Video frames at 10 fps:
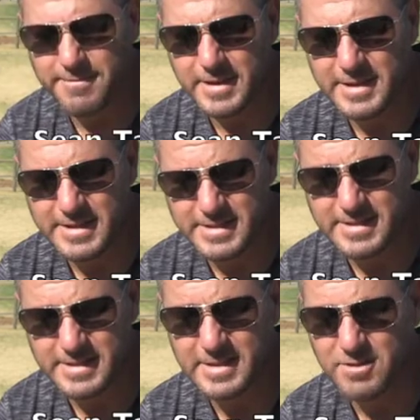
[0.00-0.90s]
It
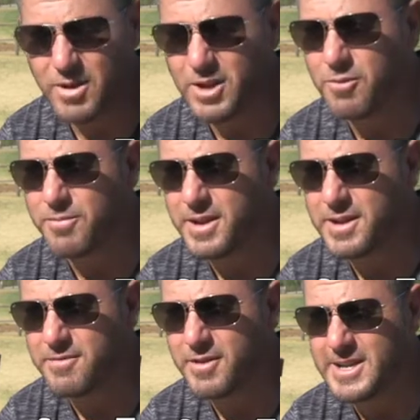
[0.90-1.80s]
is quite a
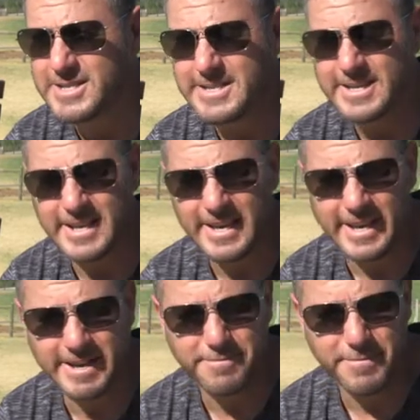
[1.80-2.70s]
competitive race.
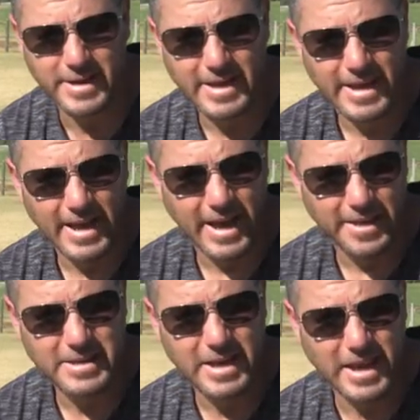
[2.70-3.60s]
I
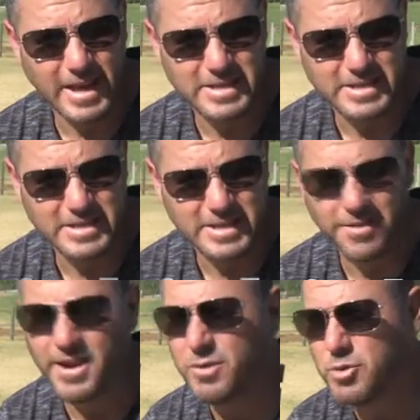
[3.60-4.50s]
think Against the
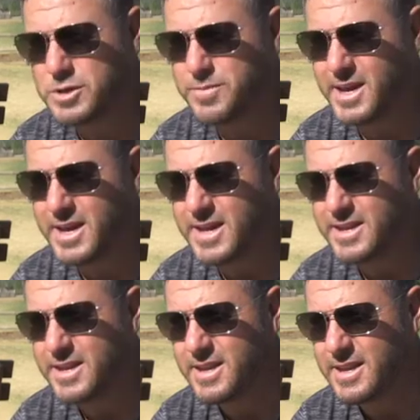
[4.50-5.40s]
Grain would spearhead
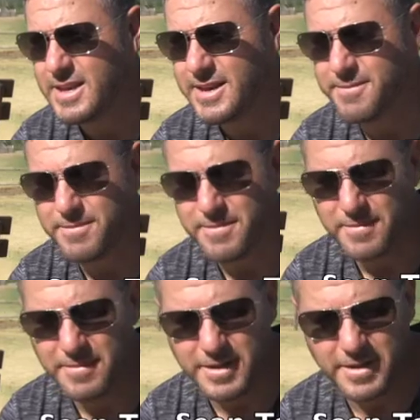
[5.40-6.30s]

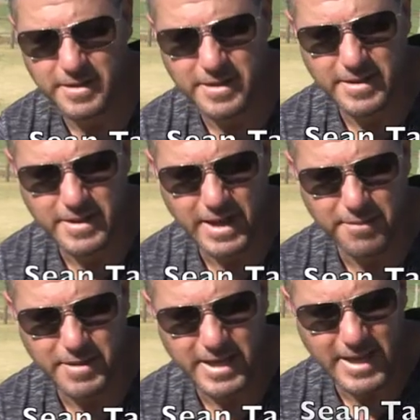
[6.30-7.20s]
the
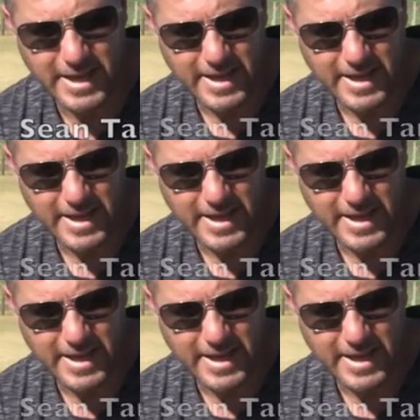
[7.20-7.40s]
coupling.